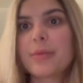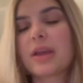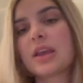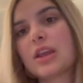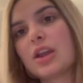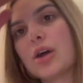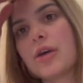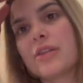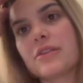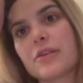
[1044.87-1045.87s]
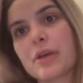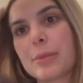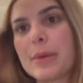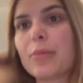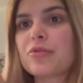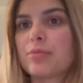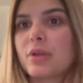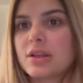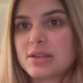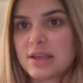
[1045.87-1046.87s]
like, you know, and so like people's
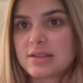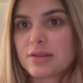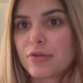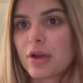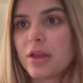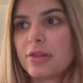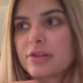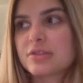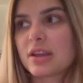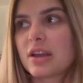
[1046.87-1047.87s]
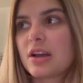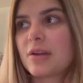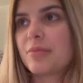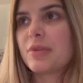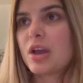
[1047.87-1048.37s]
blood tastes different, and there's like a